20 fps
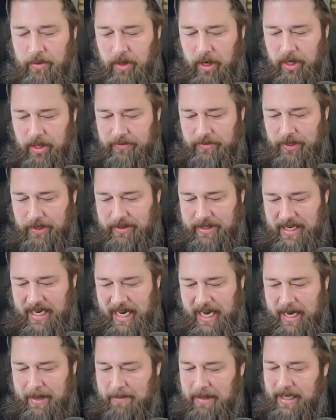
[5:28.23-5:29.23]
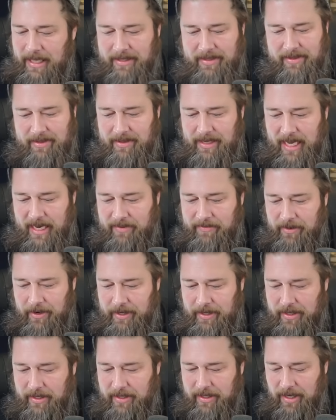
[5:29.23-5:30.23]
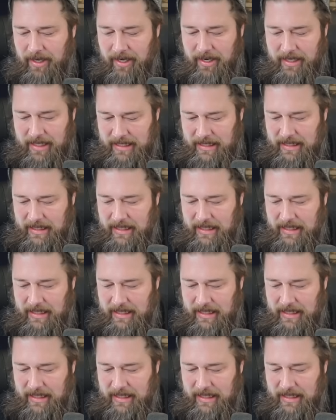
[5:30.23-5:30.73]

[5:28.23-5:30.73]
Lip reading: card of all time. It's not a very good card.